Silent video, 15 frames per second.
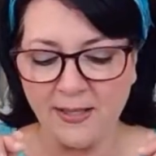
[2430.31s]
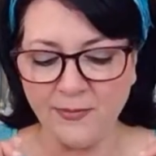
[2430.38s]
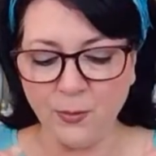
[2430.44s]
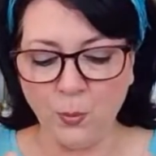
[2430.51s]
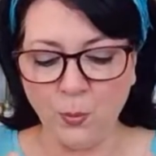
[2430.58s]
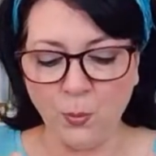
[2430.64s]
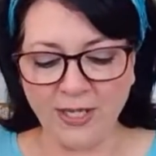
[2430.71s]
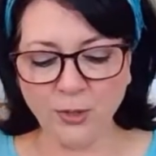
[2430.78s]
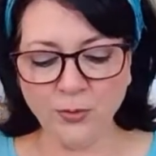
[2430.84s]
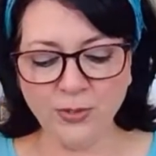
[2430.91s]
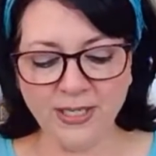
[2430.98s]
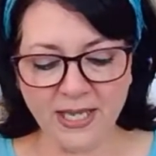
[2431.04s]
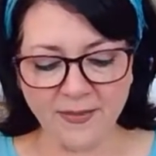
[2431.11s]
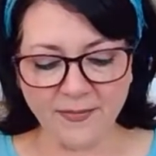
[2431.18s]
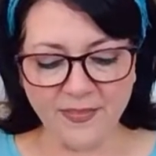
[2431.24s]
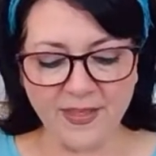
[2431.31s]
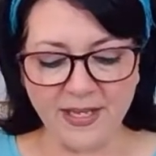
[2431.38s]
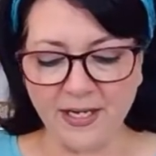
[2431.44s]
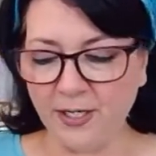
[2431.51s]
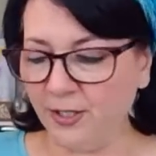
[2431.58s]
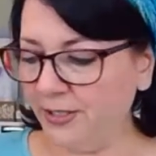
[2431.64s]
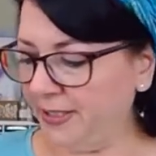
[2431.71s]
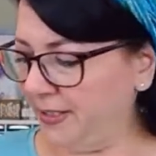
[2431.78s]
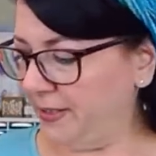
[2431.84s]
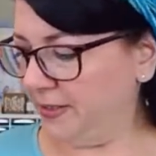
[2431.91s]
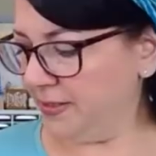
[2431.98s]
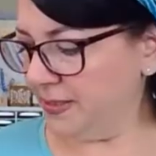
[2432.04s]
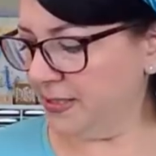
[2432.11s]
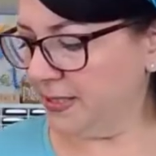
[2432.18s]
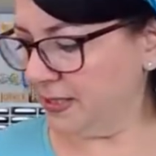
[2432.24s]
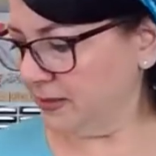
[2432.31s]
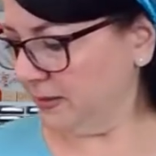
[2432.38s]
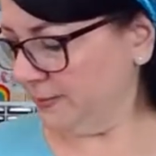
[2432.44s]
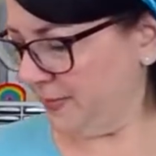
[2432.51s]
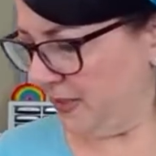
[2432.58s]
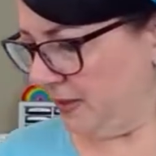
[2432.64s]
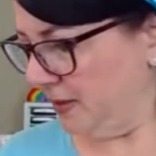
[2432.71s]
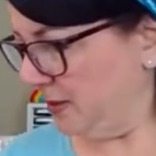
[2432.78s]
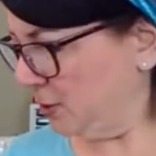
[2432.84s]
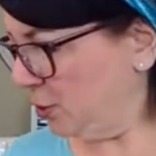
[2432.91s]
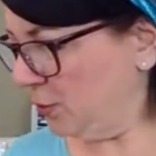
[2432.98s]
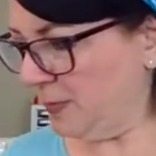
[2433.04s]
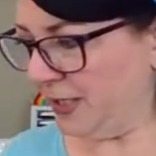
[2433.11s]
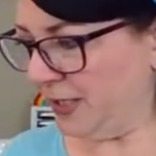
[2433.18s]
And the way you get there is, let me